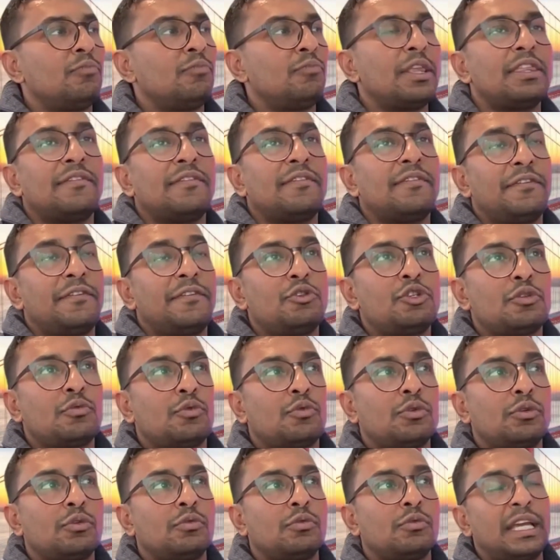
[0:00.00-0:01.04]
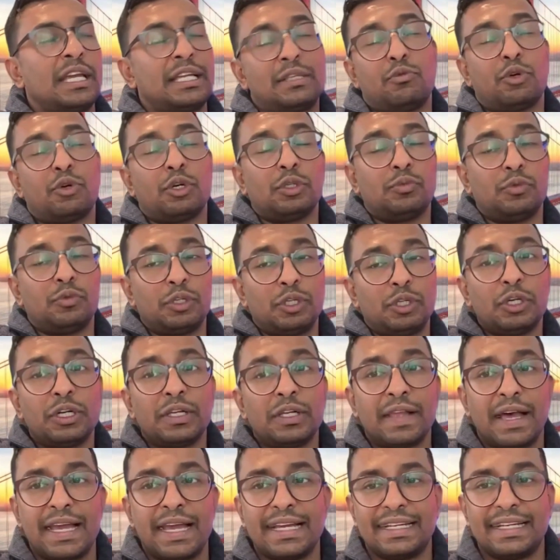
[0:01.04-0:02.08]
what the future like the world would
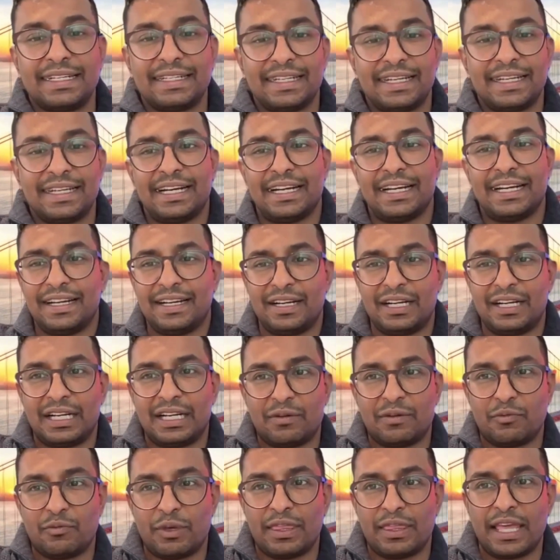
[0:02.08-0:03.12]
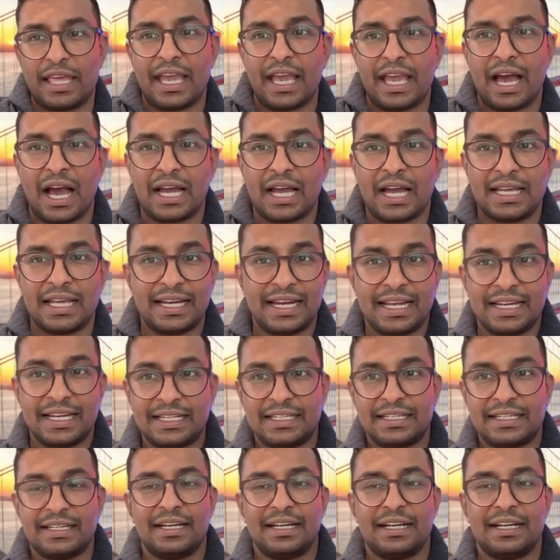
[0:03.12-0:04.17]
look like with AI in
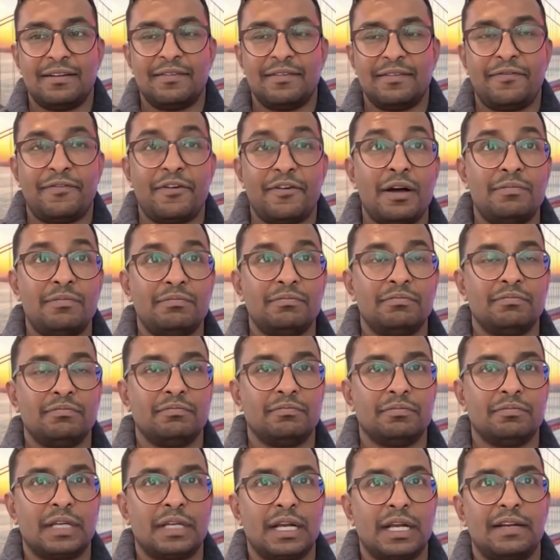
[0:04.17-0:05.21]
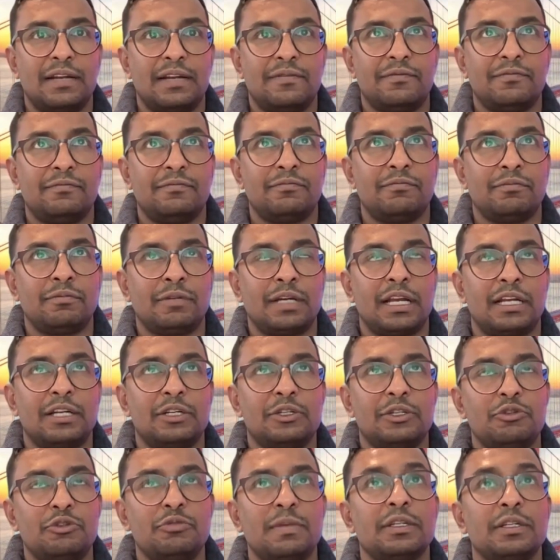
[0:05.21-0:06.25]
it, from kind of
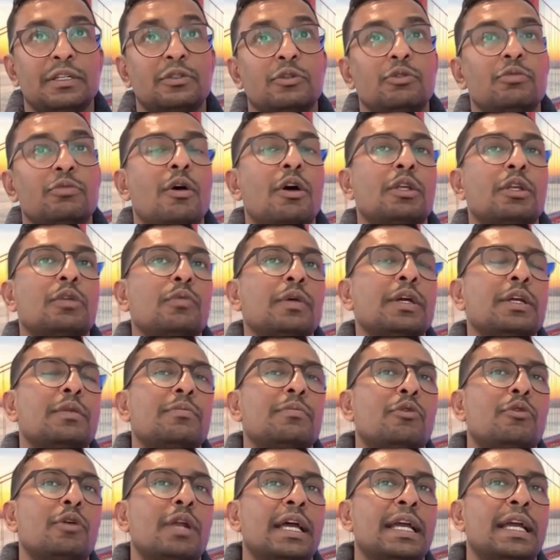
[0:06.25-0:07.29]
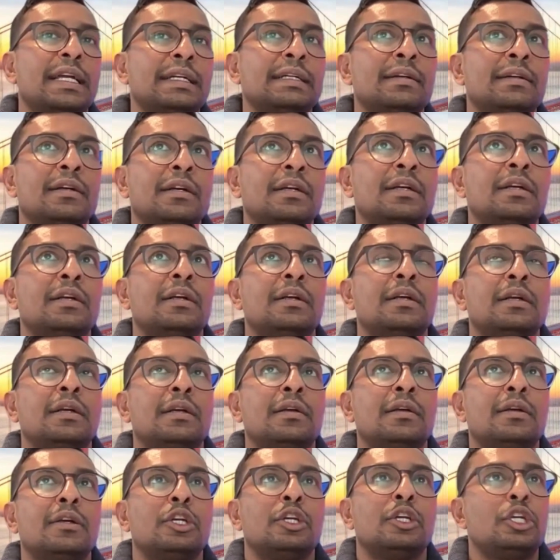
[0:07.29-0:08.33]
doom and gloom all the way to more like,
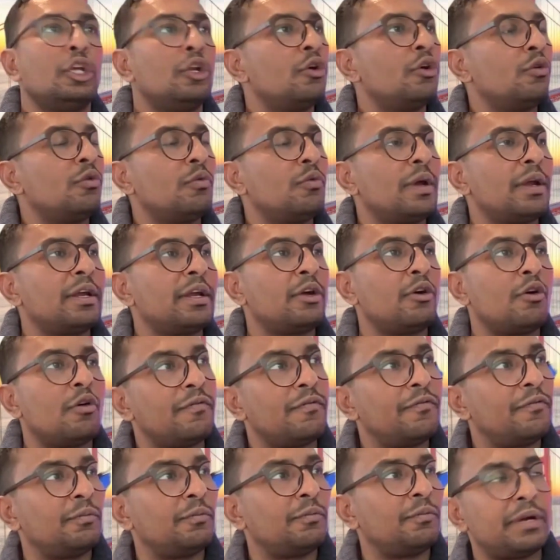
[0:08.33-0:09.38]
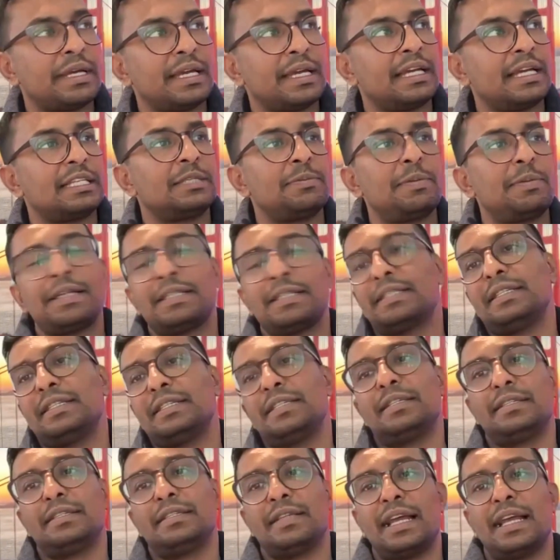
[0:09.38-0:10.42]
very hopeful bringing
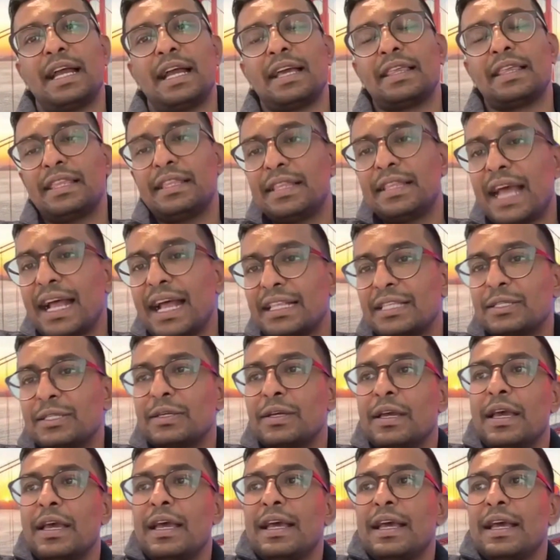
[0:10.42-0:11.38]
spaces. And I think that's